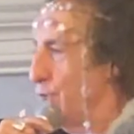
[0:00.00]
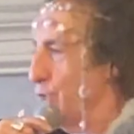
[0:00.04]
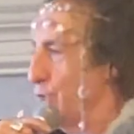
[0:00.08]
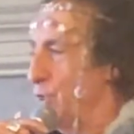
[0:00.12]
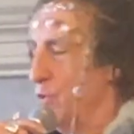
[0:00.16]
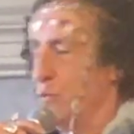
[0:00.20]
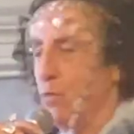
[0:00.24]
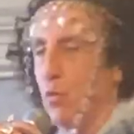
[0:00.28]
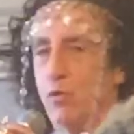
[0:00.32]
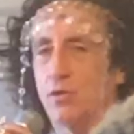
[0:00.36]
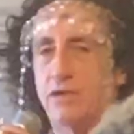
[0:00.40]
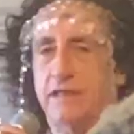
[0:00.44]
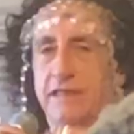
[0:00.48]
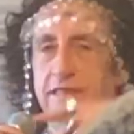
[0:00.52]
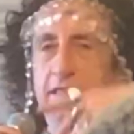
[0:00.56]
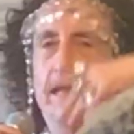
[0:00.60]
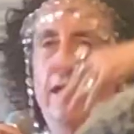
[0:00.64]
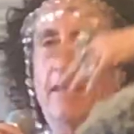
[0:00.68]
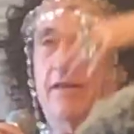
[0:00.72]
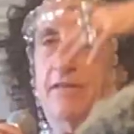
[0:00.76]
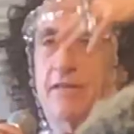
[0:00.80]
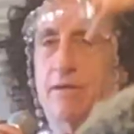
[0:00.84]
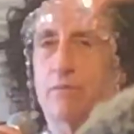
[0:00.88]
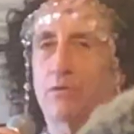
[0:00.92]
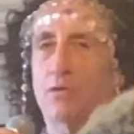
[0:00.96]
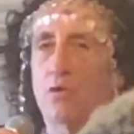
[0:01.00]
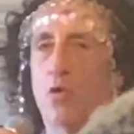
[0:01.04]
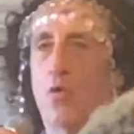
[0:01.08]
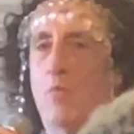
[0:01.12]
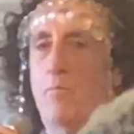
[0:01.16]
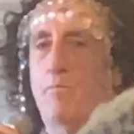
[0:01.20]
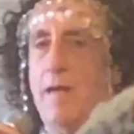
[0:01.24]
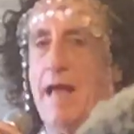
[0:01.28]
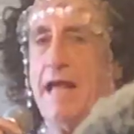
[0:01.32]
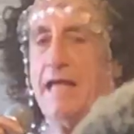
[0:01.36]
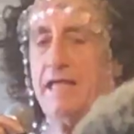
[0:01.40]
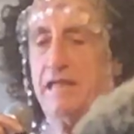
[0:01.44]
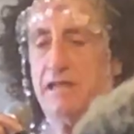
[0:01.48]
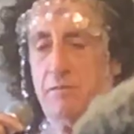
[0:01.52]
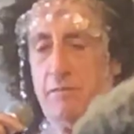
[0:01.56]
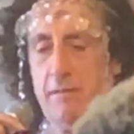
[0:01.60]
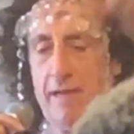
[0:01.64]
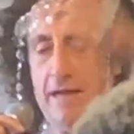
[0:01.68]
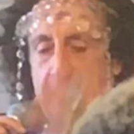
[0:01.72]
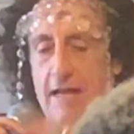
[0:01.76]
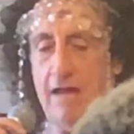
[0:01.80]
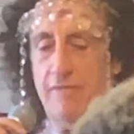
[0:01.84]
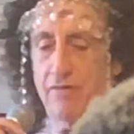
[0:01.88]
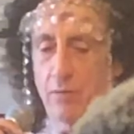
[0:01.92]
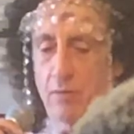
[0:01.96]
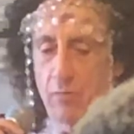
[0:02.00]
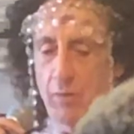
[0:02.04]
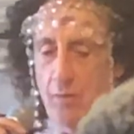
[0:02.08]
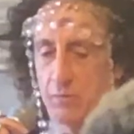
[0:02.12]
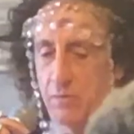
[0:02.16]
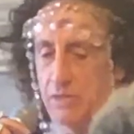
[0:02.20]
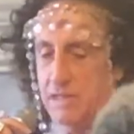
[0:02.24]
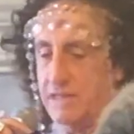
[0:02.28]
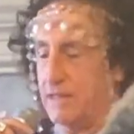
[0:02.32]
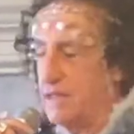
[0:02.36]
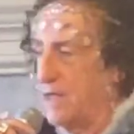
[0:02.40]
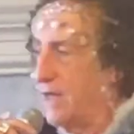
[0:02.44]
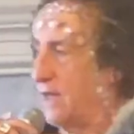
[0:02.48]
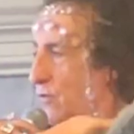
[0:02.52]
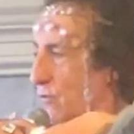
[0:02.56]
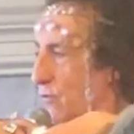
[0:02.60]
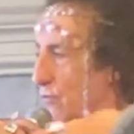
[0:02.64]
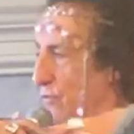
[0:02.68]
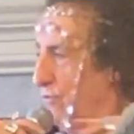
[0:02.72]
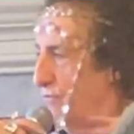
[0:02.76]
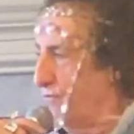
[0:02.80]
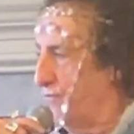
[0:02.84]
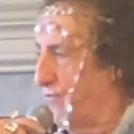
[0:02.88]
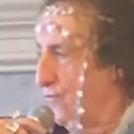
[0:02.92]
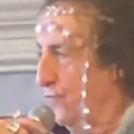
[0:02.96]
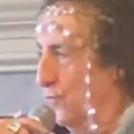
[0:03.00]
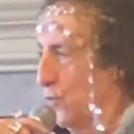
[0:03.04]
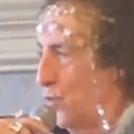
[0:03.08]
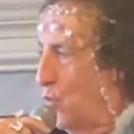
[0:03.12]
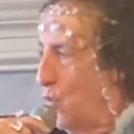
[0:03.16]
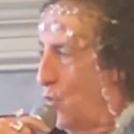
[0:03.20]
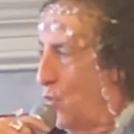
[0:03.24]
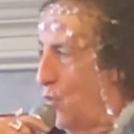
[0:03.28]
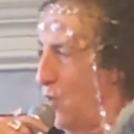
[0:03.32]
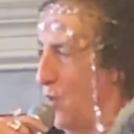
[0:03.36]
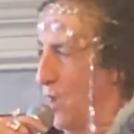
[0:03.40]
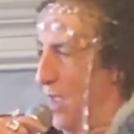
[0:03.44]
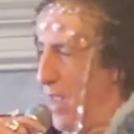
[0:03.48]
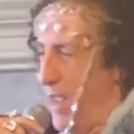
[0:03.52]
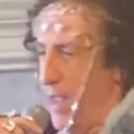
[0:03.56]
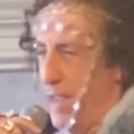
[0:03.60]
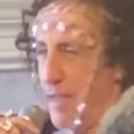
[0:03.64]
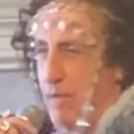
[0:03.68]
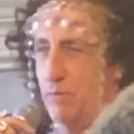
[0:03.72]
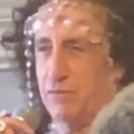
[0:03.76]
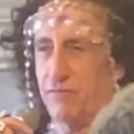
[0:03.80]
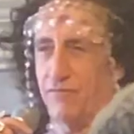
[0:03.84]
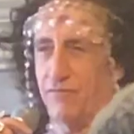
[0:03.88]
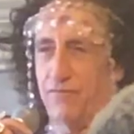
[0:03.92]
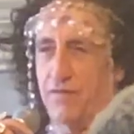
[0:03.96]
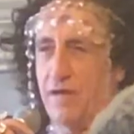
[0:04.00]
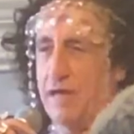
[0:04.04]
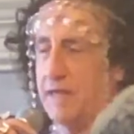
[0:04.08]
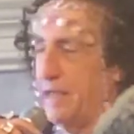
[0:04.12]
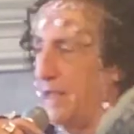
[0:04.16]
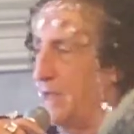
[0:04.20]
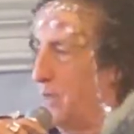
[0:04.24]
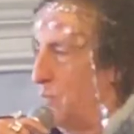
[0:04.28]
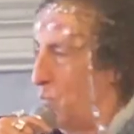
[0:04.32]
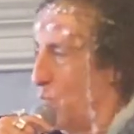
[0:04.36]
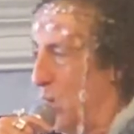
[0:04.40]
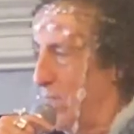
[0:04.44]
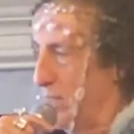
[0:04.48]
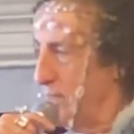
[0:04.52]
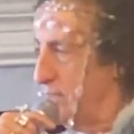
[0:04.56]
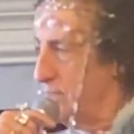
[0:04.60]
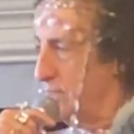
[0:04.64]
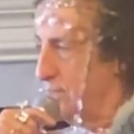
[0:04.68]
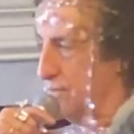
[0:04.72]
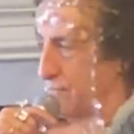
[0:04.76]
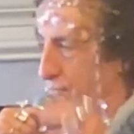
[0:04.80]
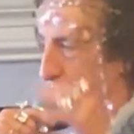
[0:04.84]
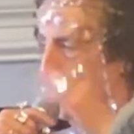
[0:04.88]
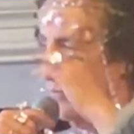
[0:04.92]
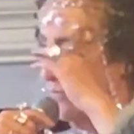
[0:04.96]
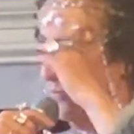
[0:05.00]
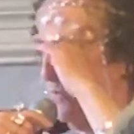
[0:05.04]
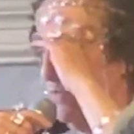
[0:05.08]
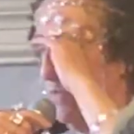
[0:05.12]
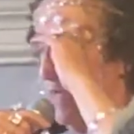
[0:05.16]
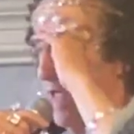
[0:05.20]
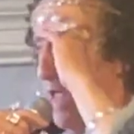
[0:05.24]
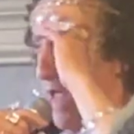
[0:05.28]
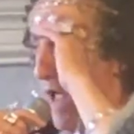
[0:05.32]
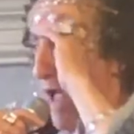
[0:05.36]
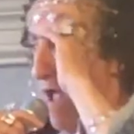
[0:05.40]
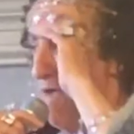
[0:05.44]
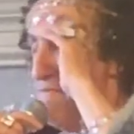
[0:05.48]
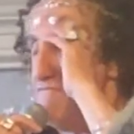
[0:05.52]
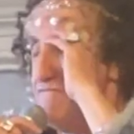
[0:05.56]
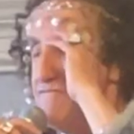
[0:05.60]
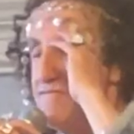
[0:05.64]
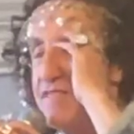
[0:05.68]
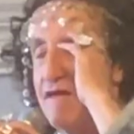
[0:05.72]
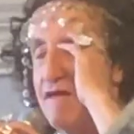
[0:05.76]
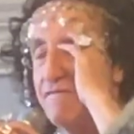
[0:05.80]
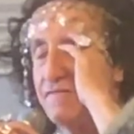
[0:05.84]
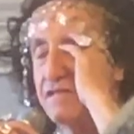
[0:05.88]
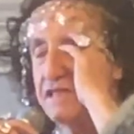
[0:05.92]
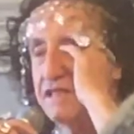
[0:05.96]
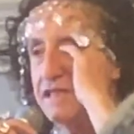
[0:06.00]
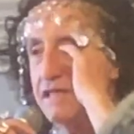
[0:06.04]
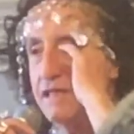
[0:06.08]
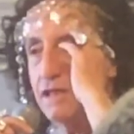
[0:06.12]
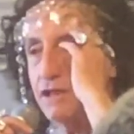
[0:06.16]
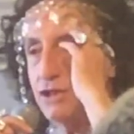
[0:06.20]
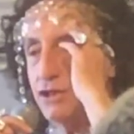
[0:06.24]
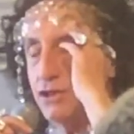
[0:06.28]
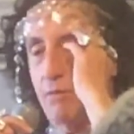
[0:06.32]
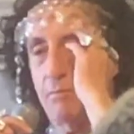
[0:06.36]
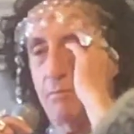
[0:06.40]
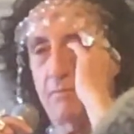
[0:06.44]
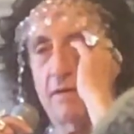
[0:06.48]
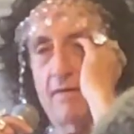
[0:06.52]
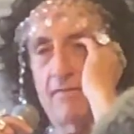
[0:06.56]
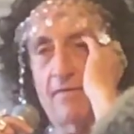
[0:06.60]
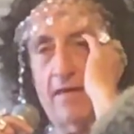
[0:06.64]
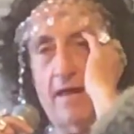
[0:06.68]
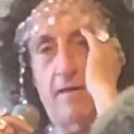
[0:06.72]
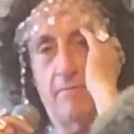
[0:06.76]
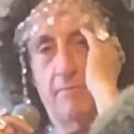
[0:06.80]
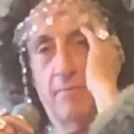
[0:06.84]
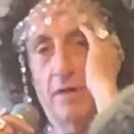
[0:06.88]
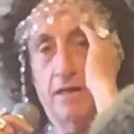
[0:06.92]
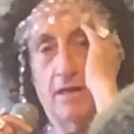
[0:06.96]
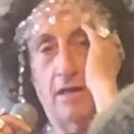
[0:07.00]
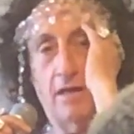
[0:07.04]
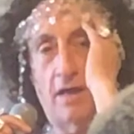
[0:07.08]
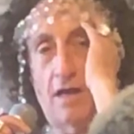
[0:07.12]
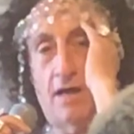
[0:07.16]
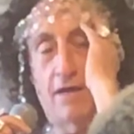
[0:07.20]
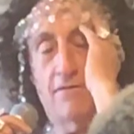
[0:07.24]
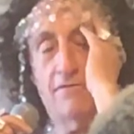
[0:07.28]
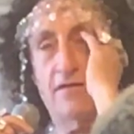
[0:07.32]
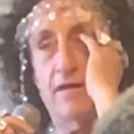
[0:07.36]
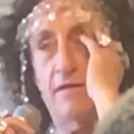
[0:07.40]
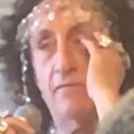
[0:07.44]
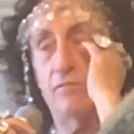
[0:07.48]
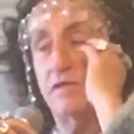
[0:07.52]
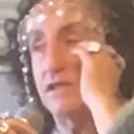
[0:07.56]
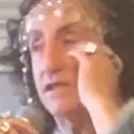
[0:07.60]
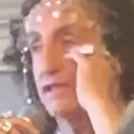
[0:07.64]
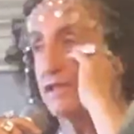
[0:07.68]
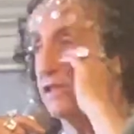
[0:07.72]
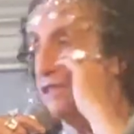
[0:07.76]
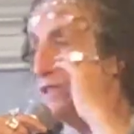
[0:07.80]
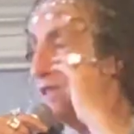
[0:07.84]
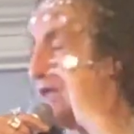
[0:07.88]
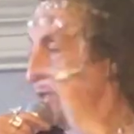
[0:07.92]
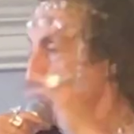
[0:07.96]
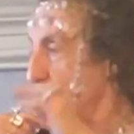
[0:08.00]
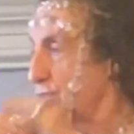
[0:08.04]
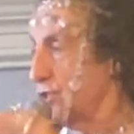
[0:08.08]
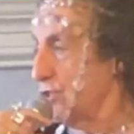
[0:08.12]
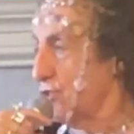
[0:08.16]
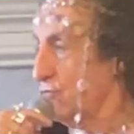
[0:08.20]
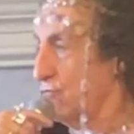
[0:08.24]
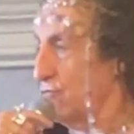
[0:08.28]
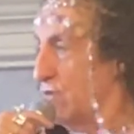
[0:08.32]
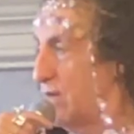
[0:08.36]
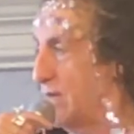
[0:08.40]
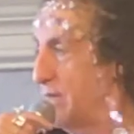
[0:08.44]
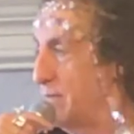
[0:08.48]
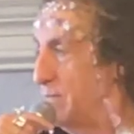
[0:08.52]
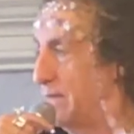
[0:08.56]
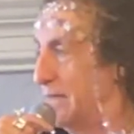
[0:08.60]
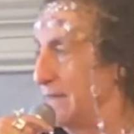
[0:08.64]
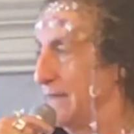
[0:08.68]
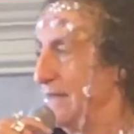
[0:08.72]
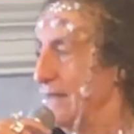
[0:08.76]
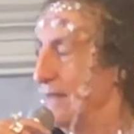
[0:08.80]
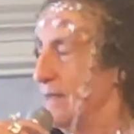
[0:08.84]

You walked in, there was all bands playing, everyone was sitting on the floor. It was fucking wonderful. I've never seen a shop like that in my life. It was such a scream.